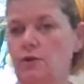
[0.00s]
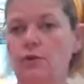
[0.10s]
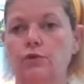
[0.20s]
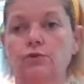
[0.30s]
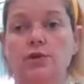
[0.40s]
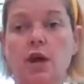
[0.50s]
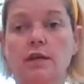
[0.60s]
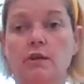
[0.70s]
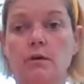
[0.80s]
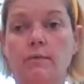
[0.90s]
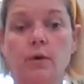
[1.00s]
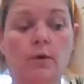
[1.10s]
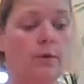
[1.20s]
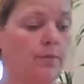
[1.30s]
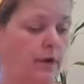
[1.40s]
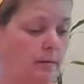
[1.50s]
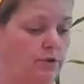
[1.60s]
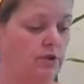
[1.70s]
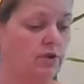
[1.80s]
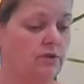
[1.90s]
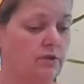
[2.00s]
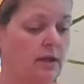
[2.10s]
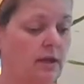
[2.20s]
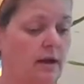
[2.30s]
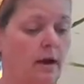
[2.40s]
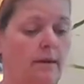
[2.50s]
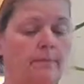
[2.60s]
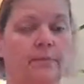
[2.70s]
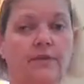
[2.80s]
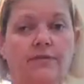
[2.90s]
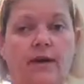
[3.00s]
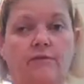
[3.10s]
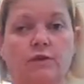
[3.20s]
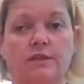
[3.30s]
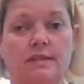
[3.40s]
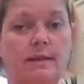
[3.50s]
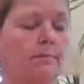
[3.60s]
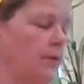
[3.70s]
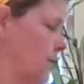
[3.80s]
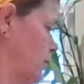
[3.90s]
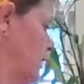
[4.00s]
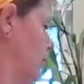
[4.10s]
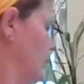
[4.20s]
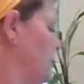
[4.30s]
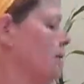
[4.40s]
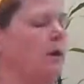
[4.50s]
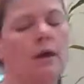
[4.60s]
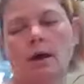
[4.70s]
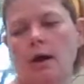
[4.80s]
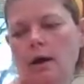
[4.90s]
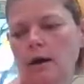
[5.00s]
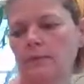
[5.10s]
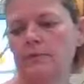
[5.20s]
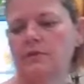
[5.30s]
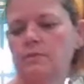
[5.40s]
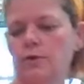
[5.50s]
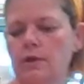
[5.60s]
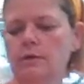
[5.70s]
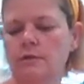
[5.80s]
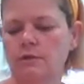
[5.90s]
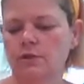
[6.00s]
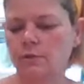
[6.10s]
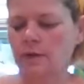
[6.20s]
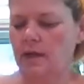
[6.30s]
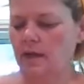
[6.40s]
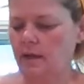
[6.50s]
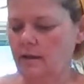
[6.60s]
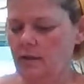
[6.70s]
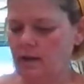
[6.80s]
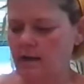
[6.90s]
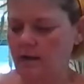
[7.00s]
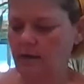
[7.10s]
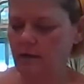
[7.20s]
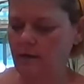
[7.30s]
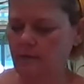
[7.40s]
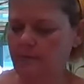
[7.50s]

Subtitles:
you could use non-dairy milk. But I'm just using fat-free skim milk this morning. So we're going to add that